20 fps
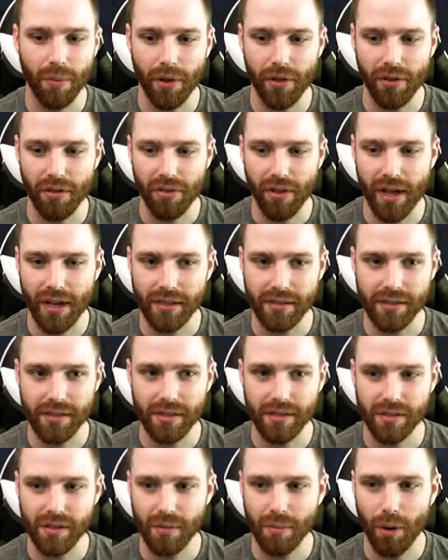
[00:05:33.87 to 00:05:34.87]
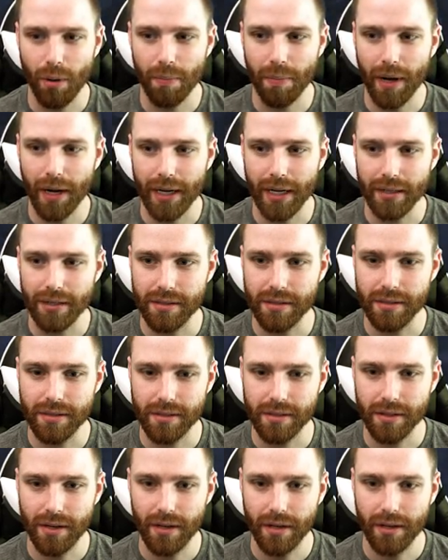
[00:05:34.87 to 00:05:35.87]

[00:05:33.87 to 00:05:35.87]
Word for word: other things? Is there more buckets?